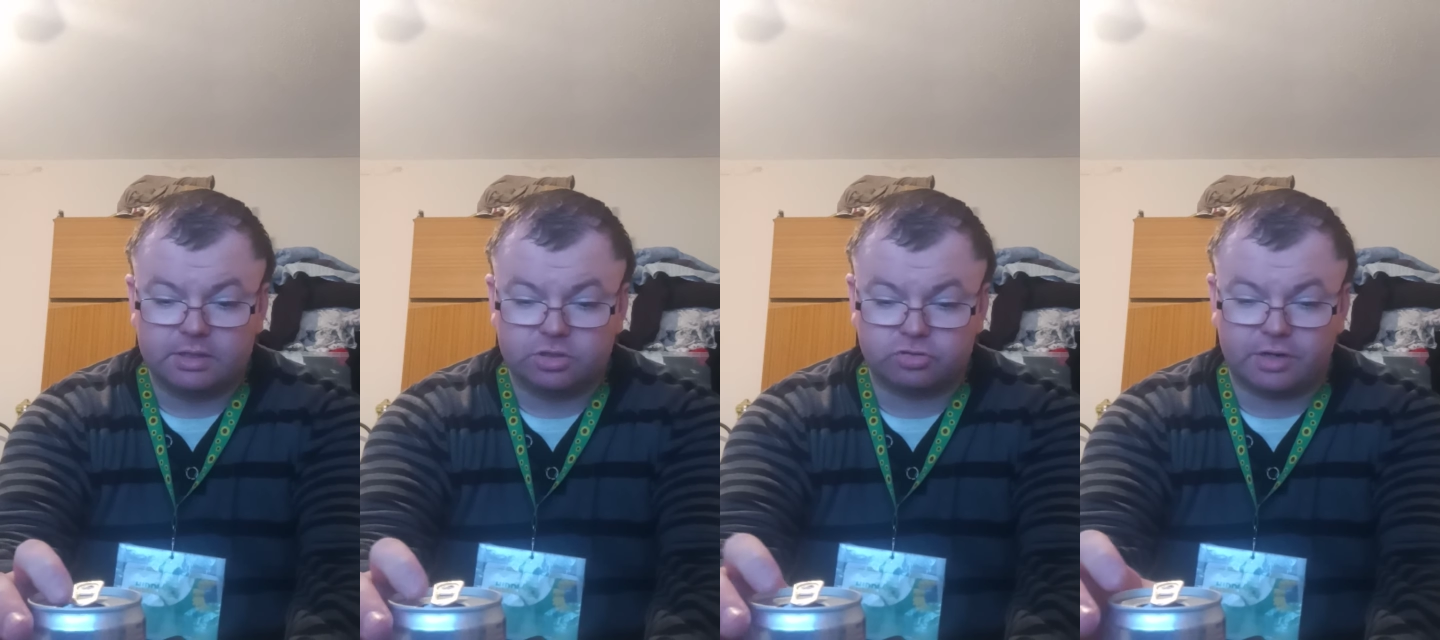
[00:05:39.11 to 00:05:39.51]

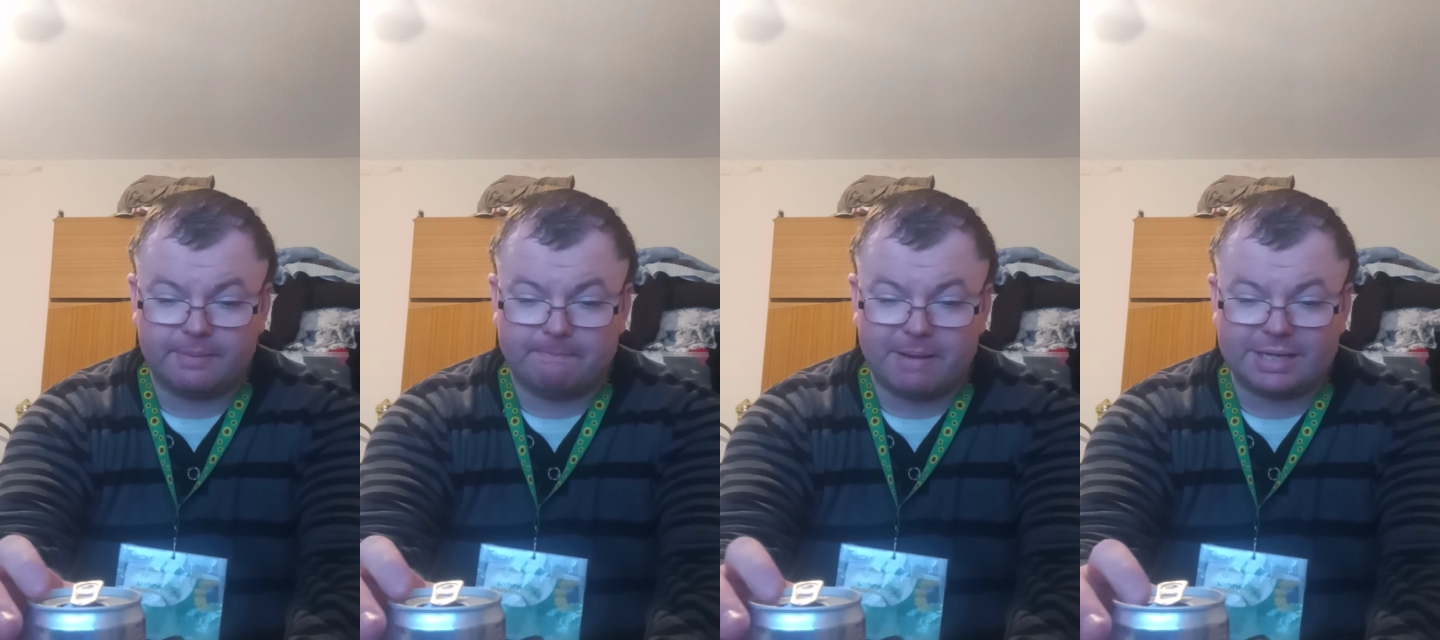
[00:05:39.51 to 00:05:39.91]
try
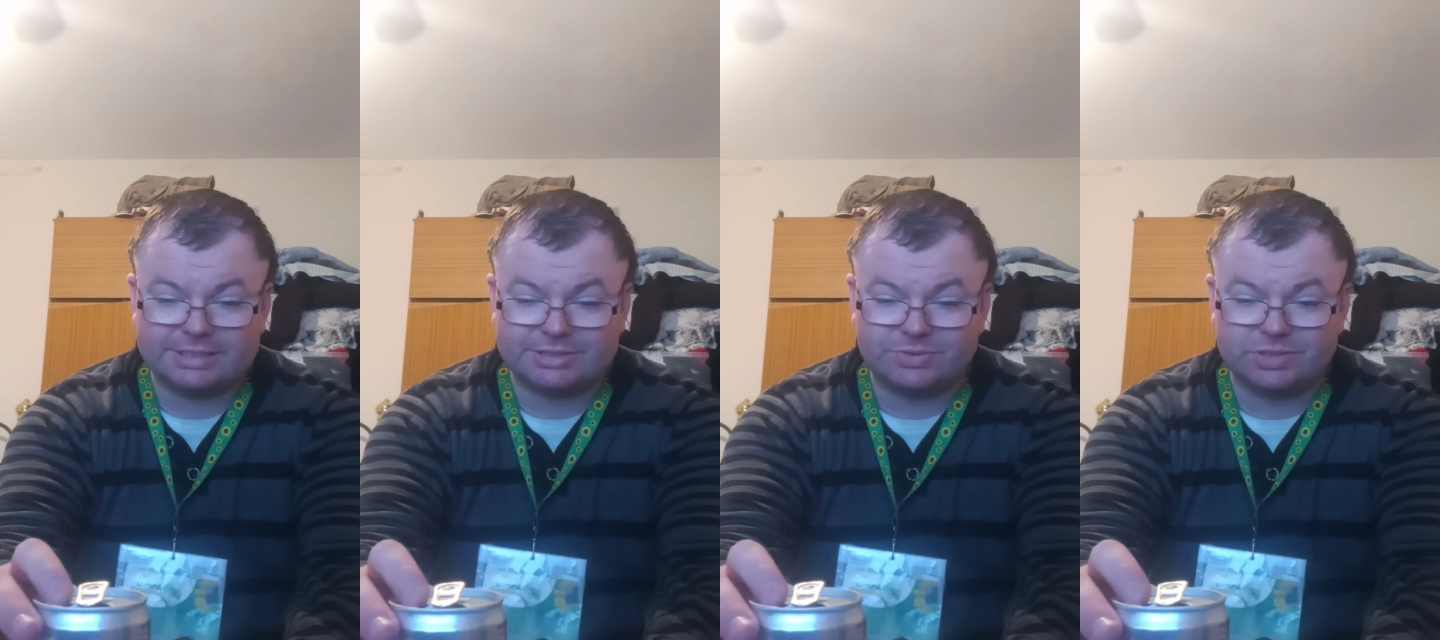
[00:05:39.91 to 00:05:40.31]
and
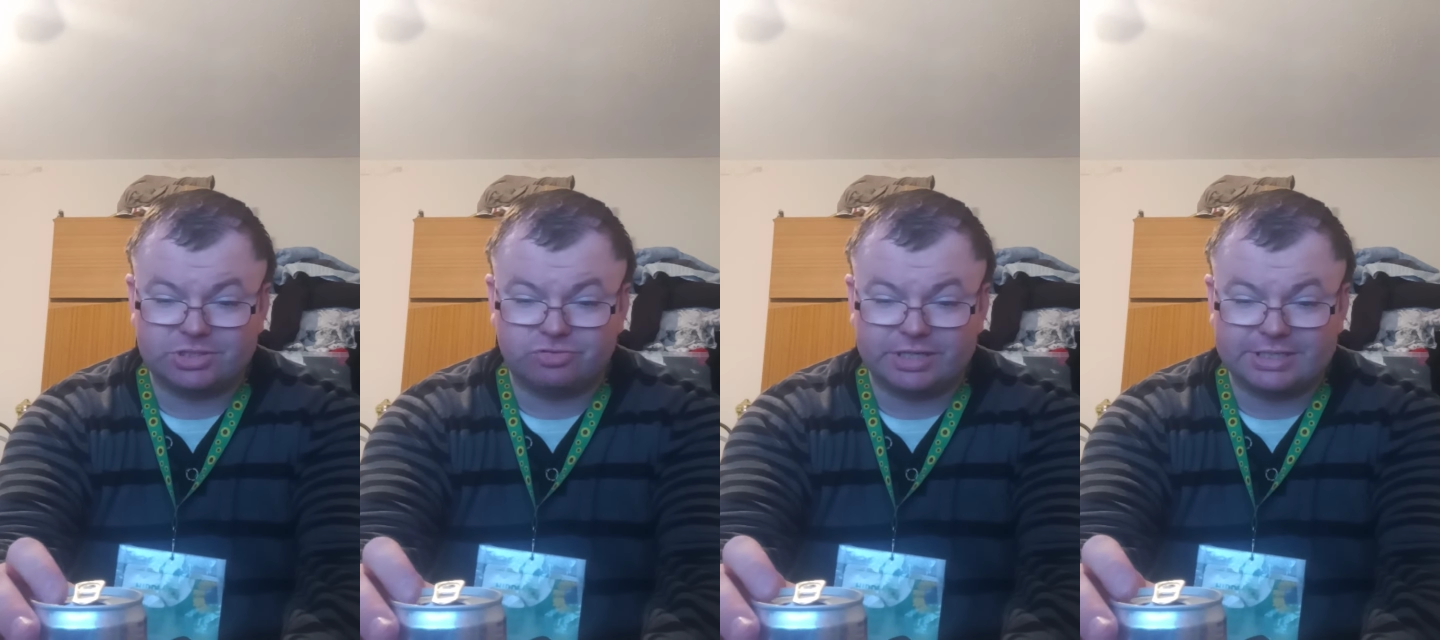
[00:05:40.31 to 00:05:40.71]
balance all
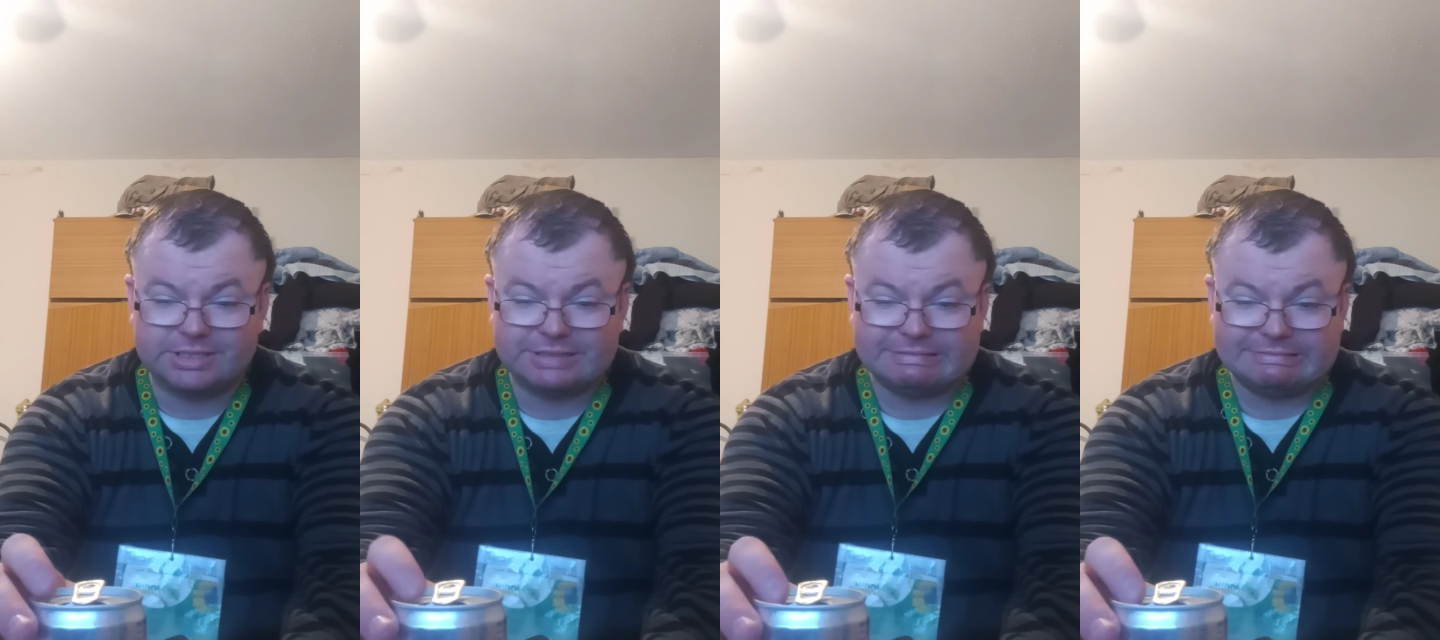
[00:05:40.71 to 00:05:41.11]
these
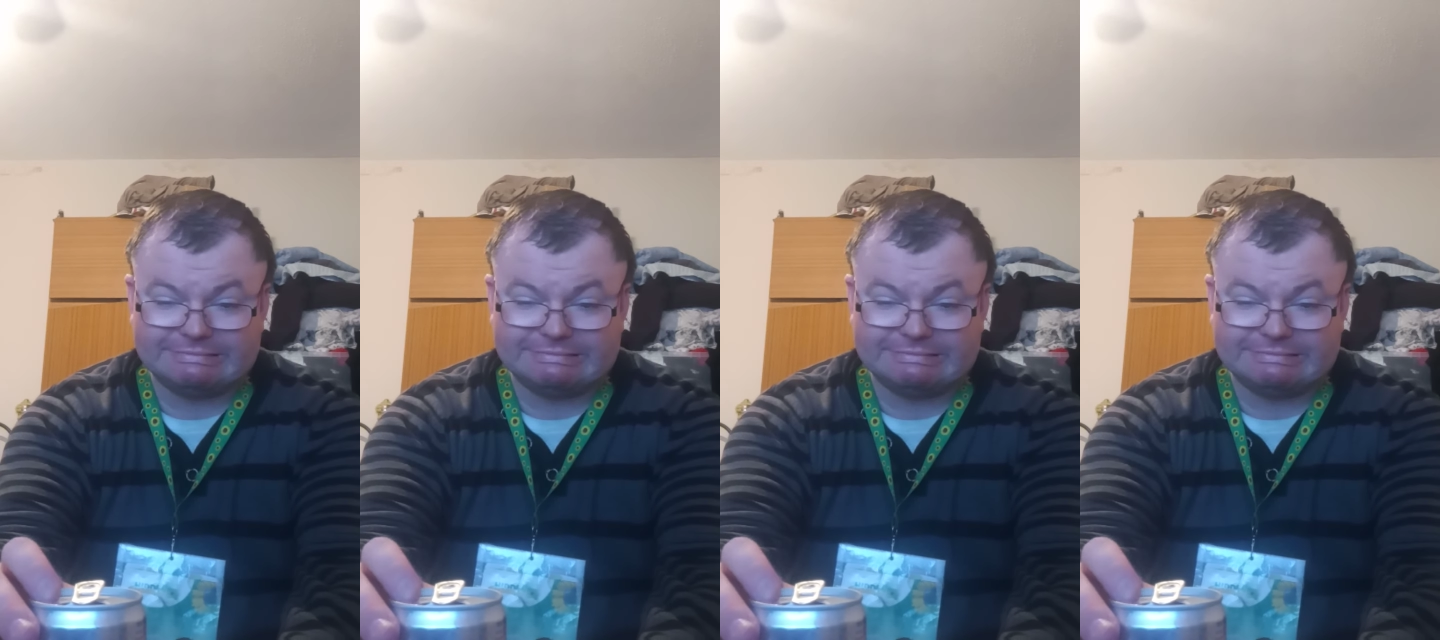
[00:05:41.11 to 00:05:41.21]
drinks,